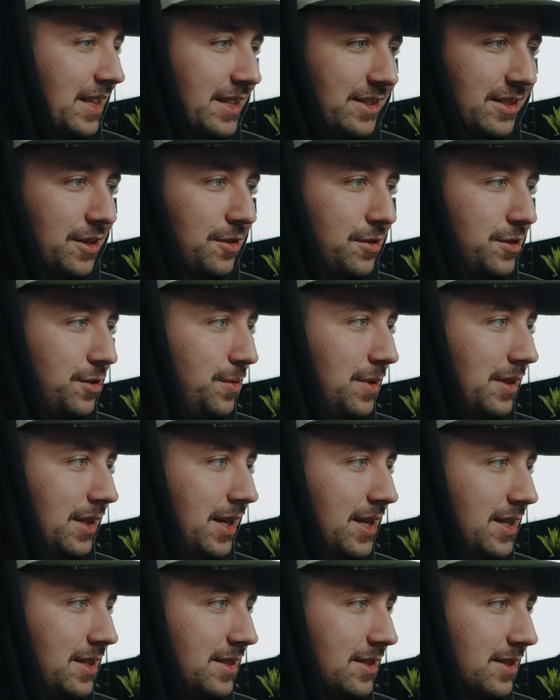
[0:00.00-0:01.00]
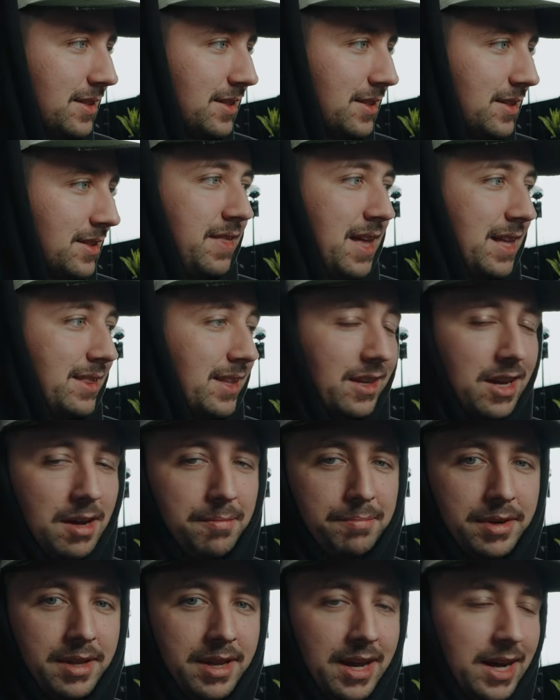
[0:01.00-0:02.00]
Let's go to a lens that the
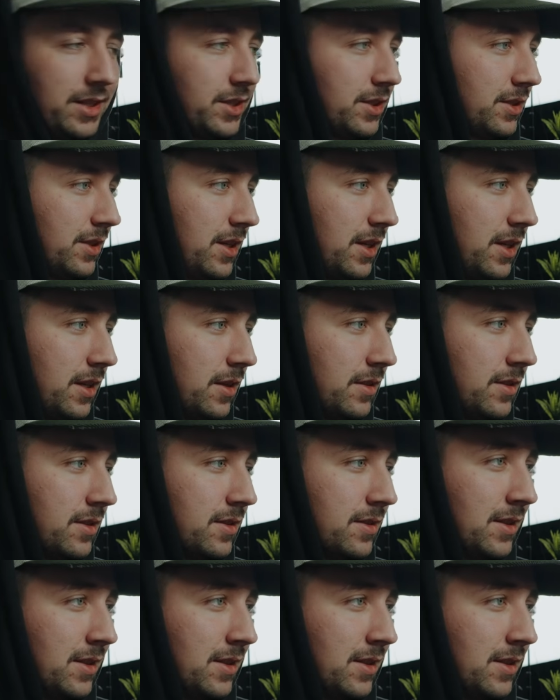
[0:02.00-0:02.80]
company actually